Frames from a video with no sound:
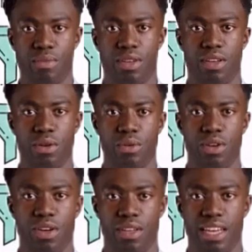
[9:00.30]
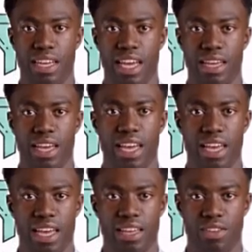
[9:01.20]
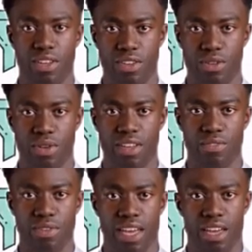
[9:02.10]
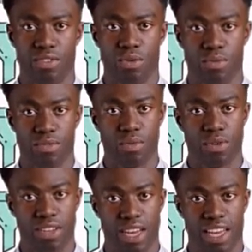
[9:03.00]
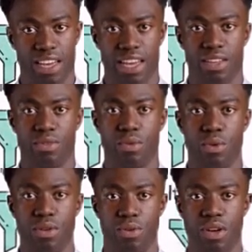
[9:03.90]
the solution architect, and start turning those casual viewers into loyal